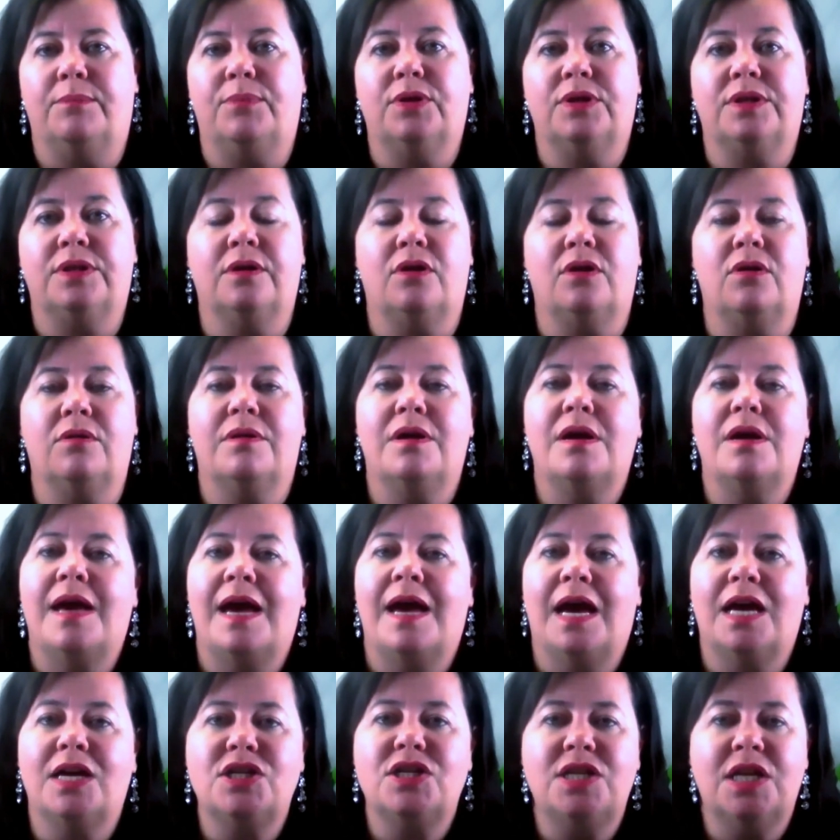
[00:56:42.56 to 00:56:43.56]
put the
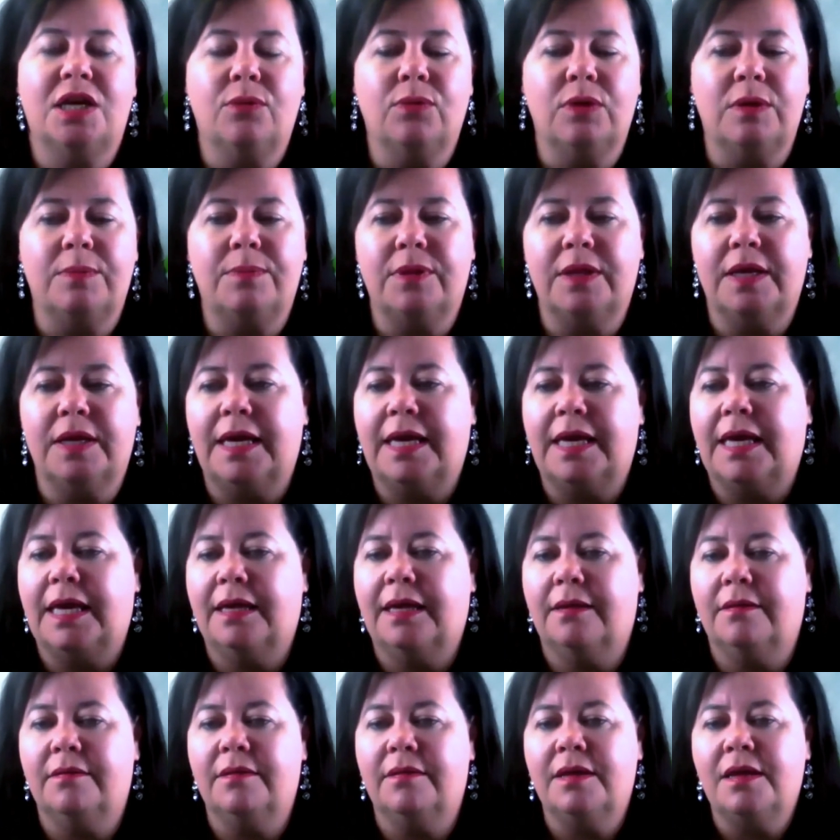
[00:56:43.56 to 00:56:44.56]
hashtag replay
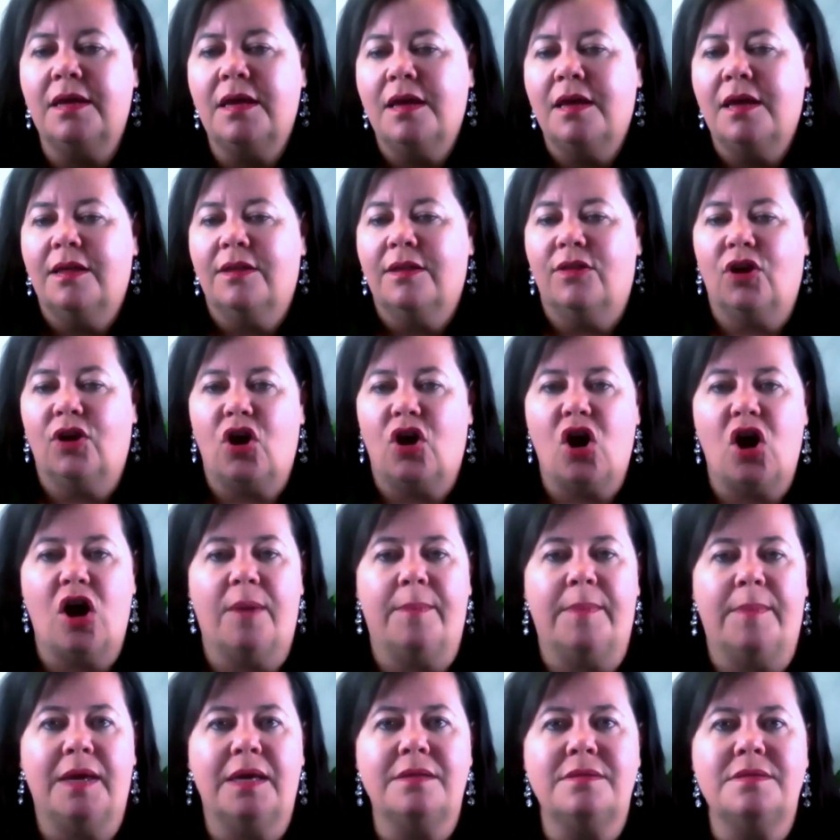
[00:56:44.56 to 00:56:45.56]
in the
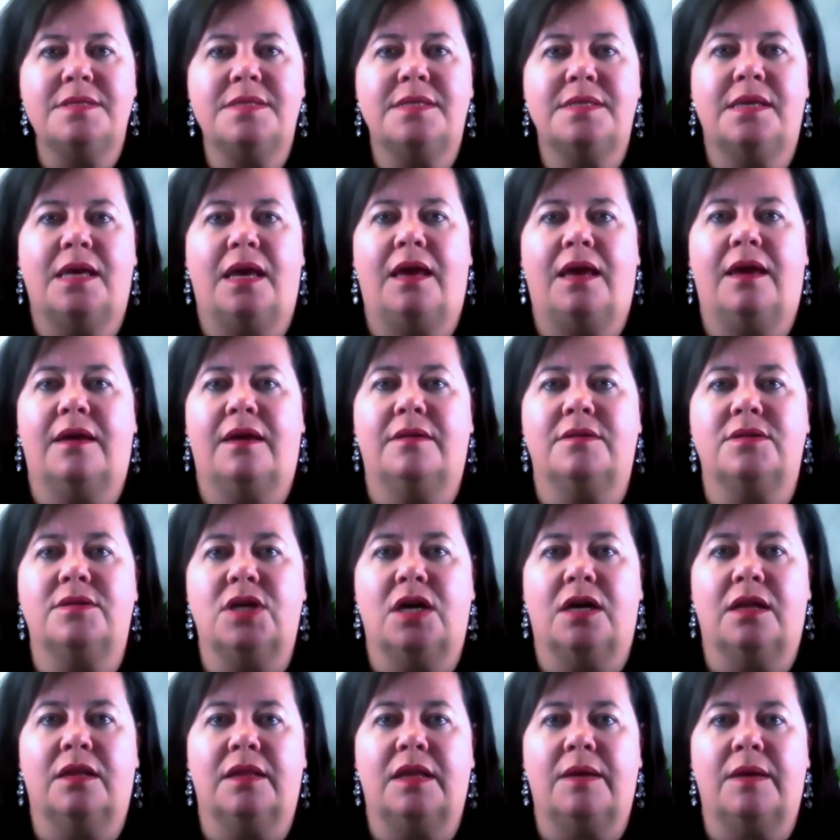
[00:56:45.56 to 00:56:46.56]
comments, and
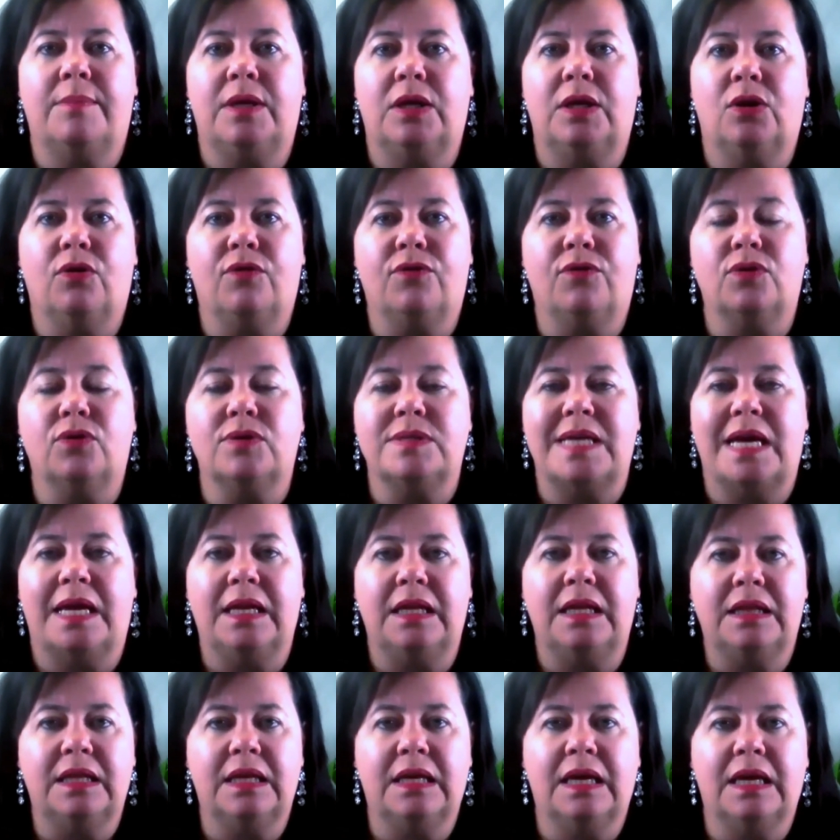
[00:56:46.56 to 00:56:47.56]
let me know if there's
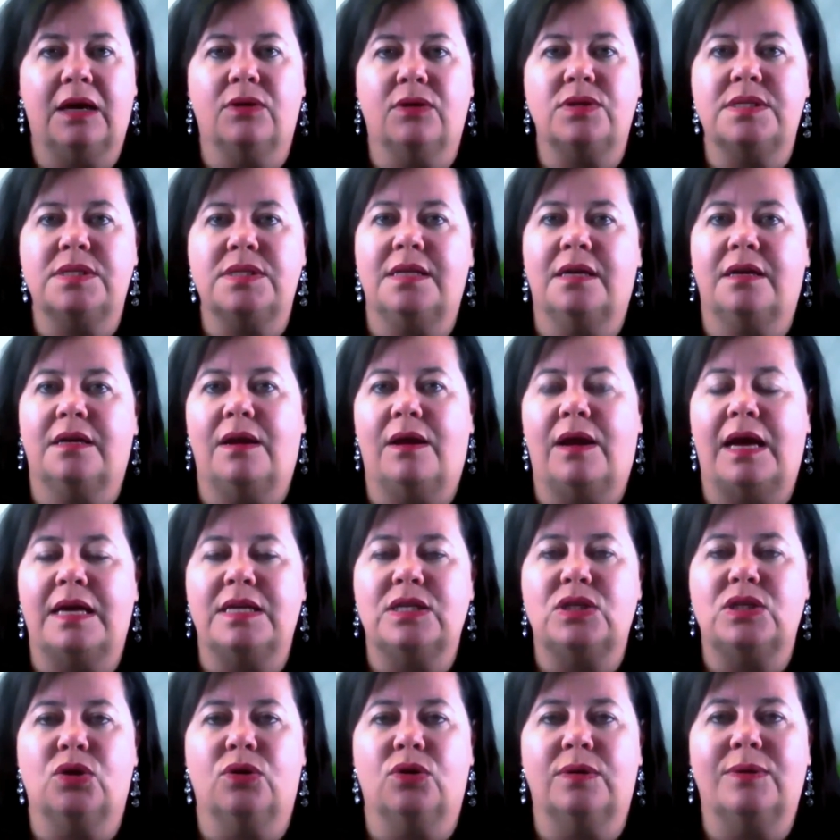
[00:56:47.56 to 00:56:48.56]
anything else that,
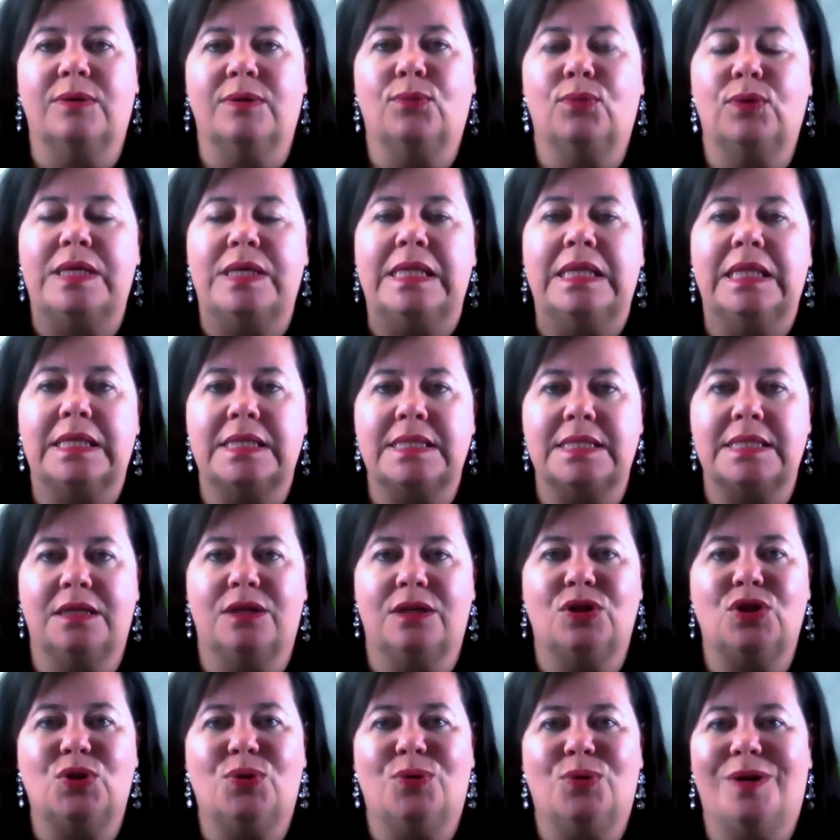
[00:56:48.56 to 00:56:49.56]
as you're
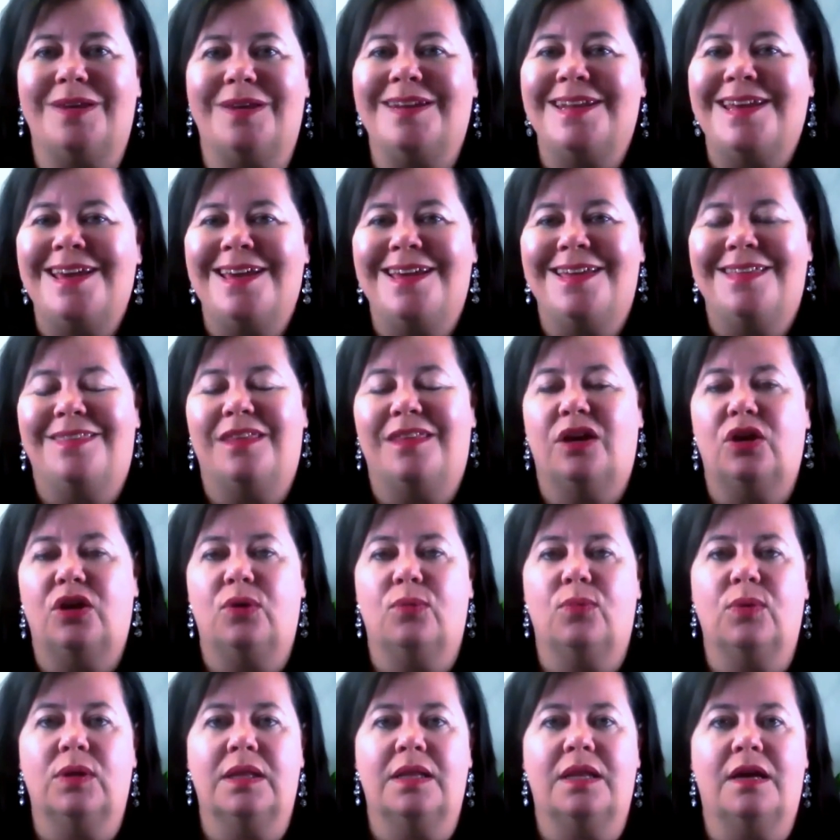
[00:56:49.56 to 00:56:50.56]
re-listening to it, that
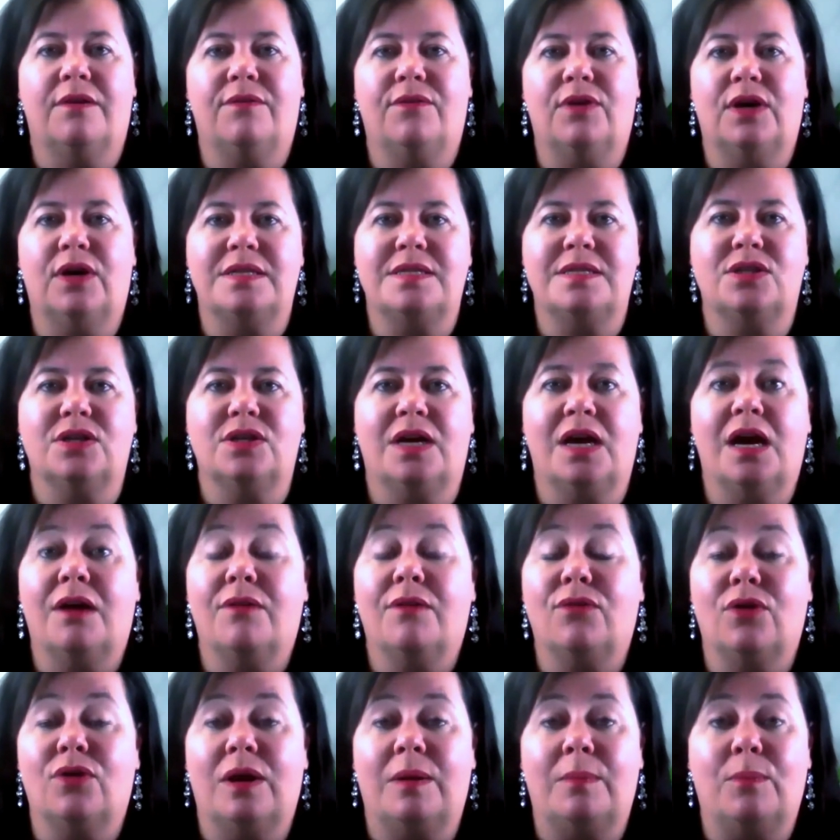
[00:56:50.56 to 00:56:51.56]
you would love us to
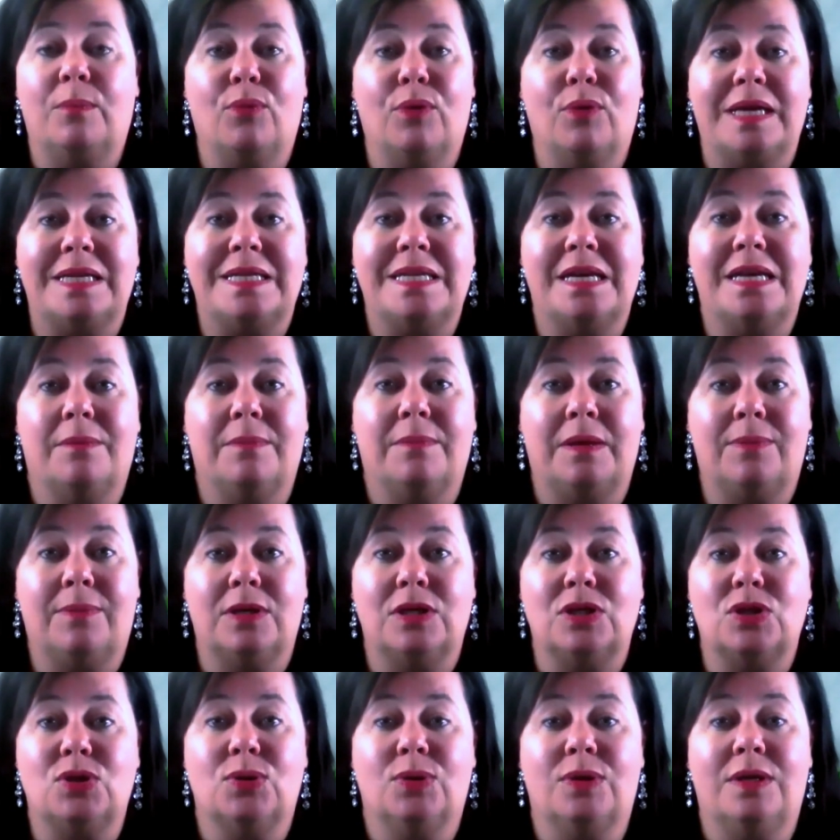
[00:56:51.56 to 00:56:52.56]
cover and break down
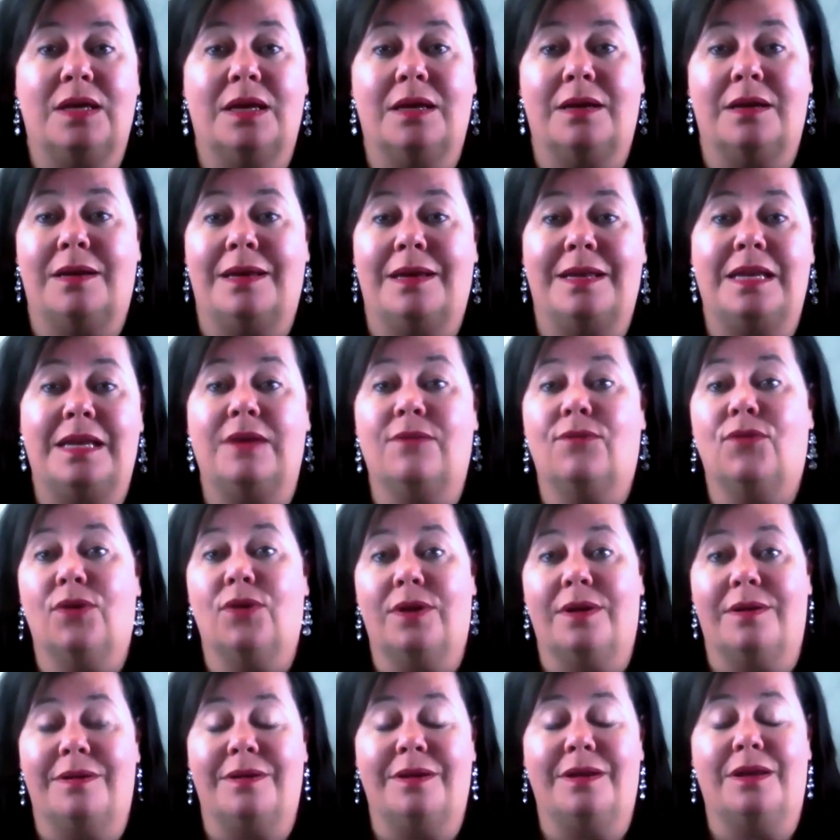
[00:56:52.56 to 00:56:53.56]
maybe into an
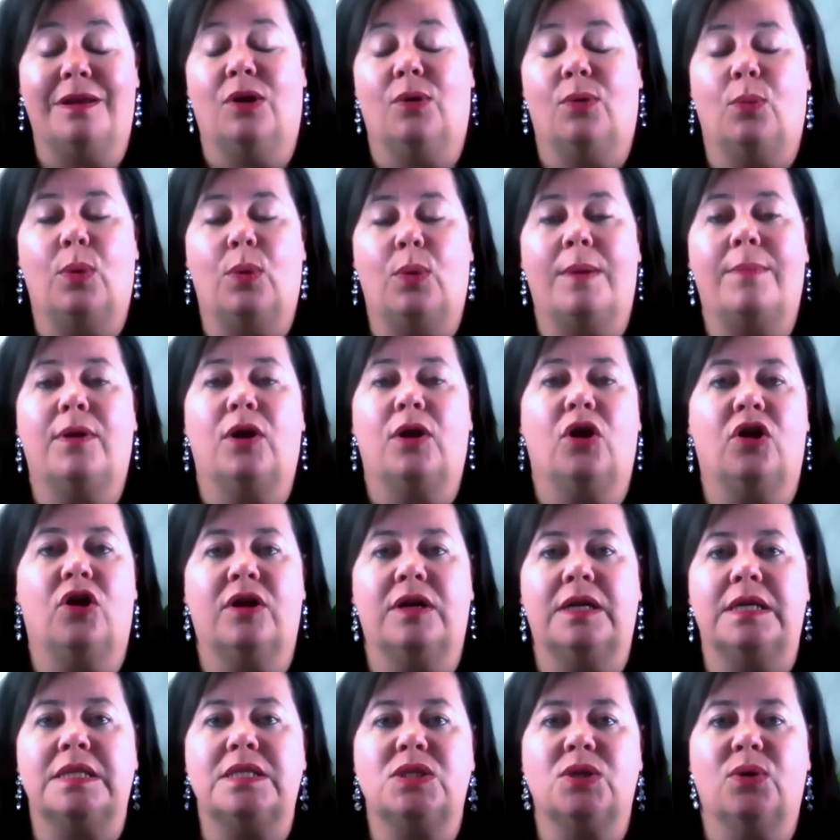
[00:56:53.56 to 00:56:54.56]
even, you know, a webinar
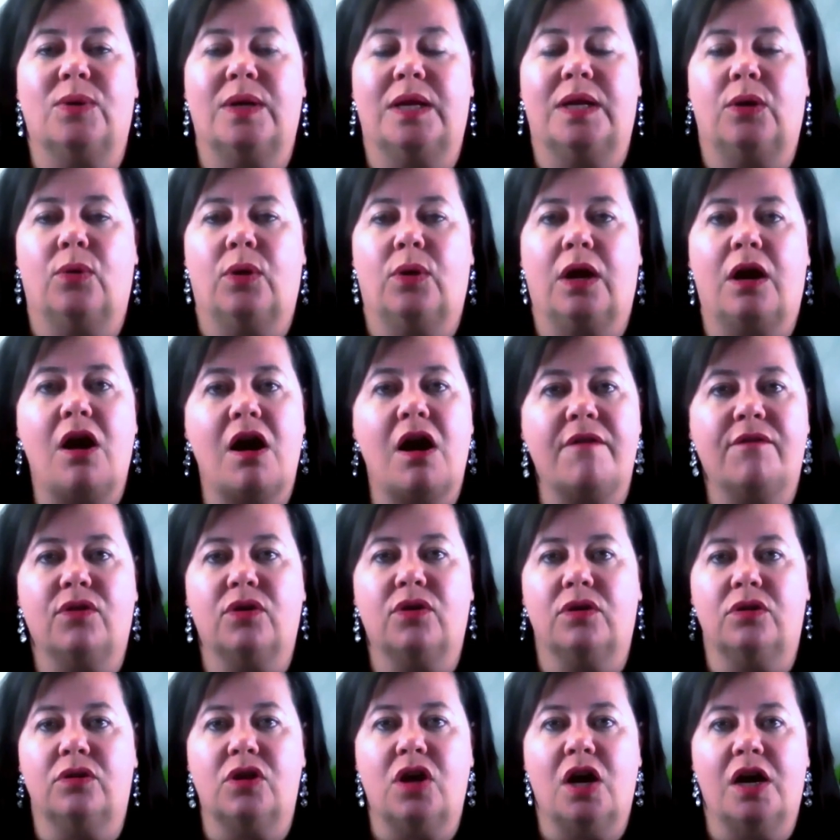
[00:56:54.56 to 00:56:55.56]
on its own. I know I've
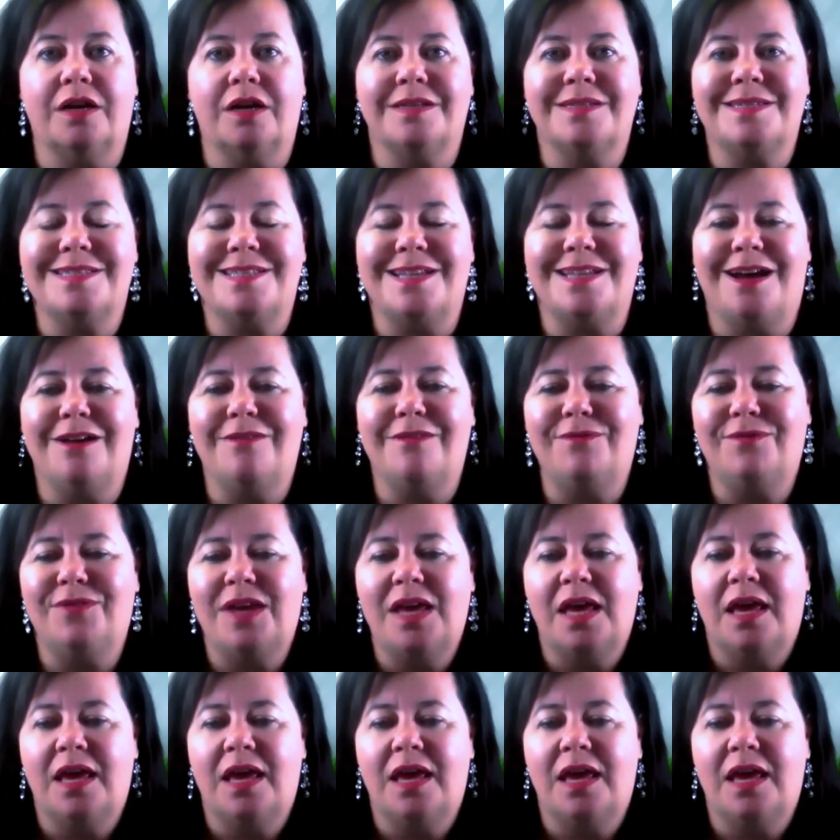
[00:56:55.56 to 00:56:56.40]
covered a lot of stuff,